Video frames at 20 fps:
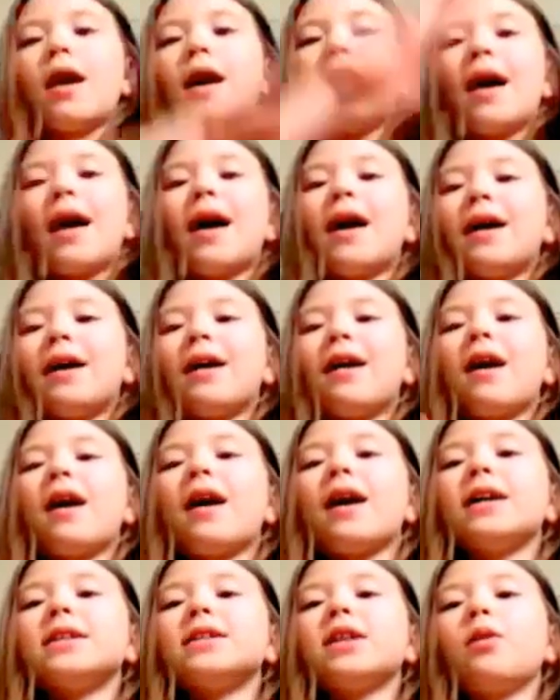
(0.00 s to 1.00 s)
Hey
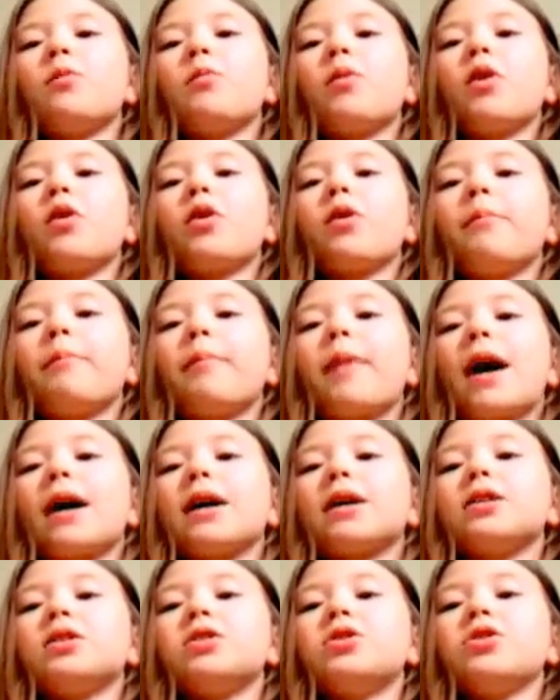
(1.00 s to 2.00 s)
guys, and welcome
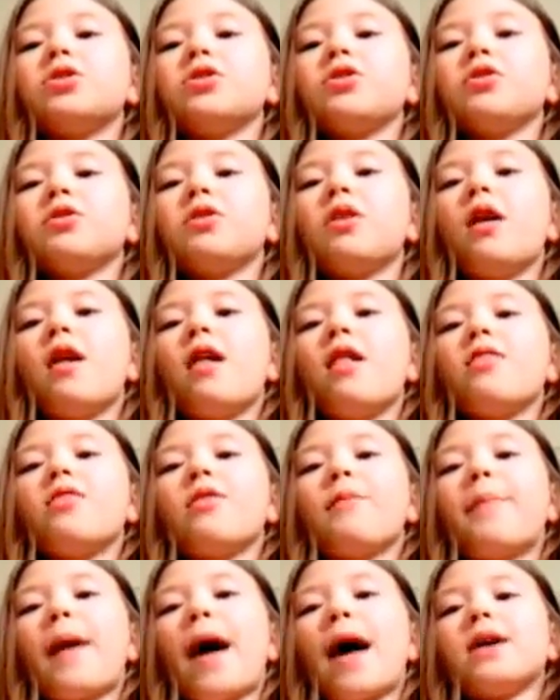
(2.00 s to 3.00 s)
back to
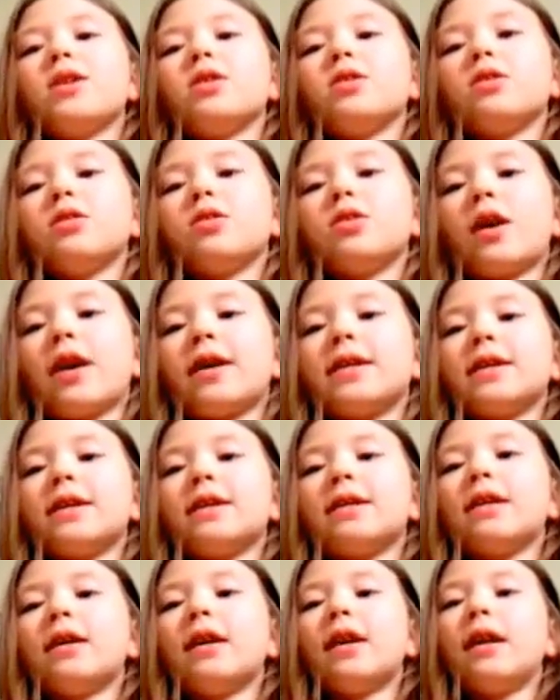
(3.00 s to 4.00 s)
the Pet Shed.
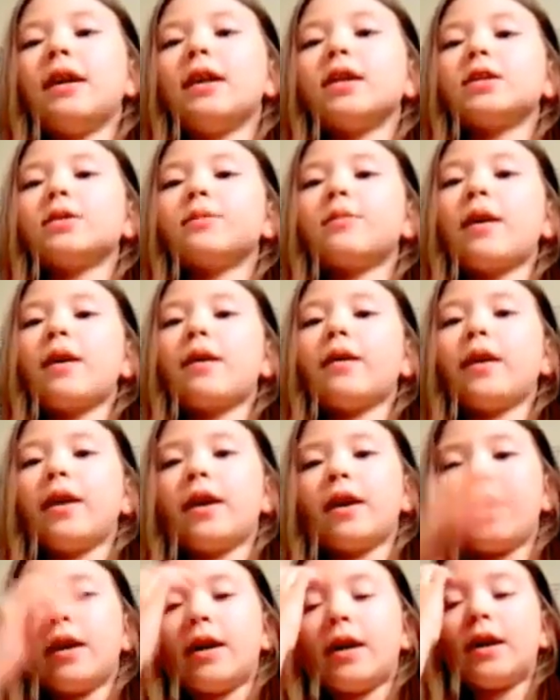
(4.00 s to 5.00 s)
It's Mary
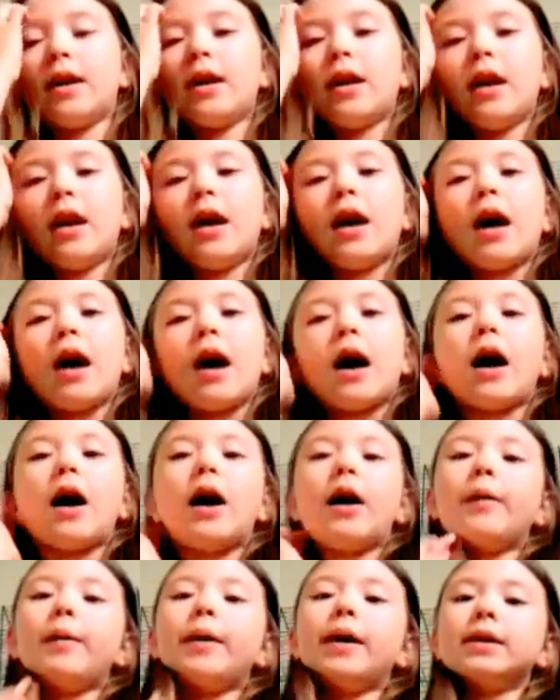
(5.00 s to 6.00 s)
here,
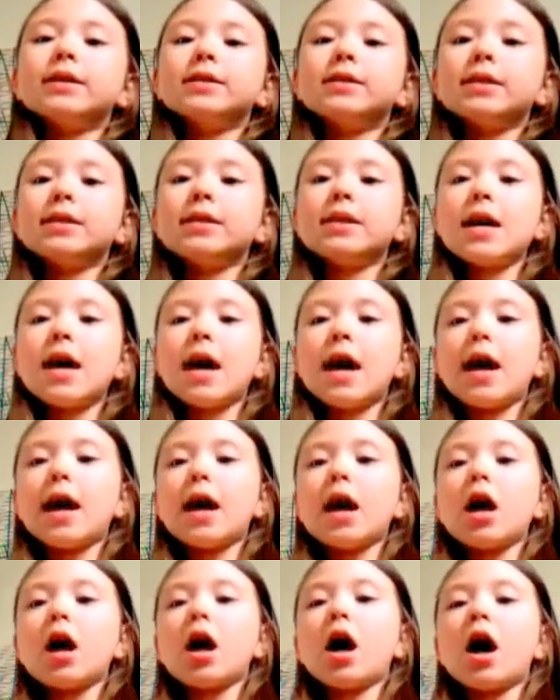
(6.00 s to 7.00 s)
and
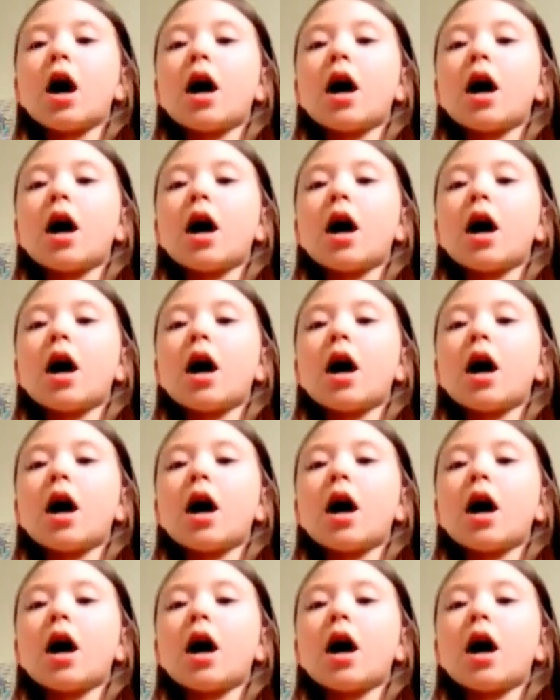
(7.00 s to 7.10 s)
today